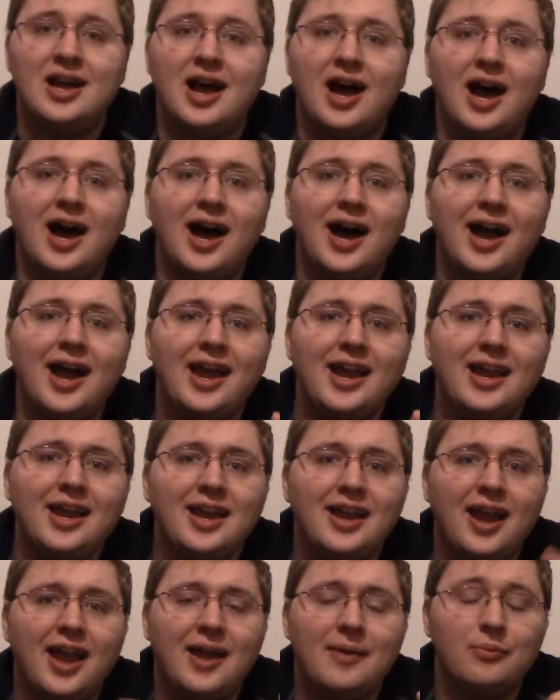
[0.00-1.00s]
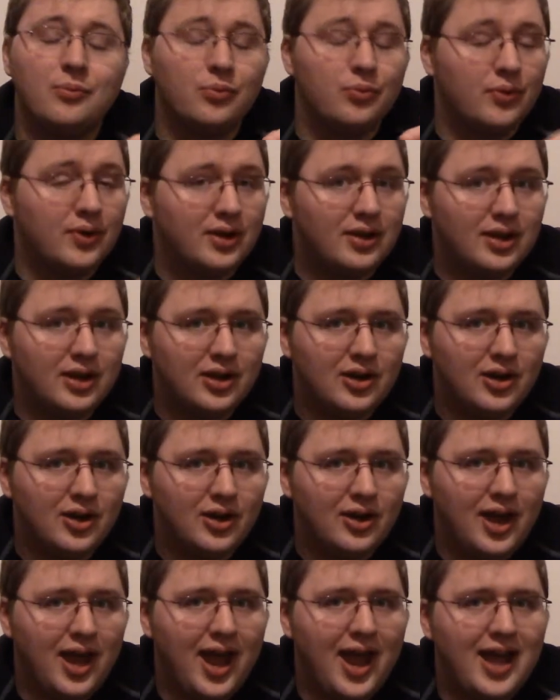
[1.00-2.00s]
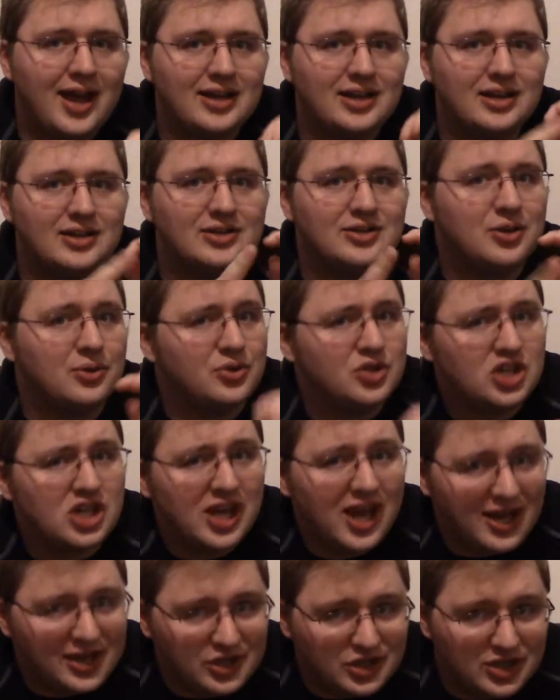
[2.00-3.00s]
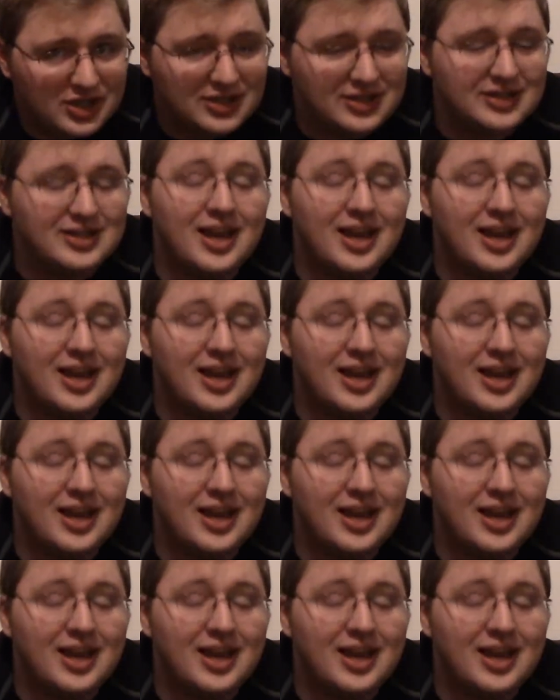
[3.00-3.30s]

I am really good at associations.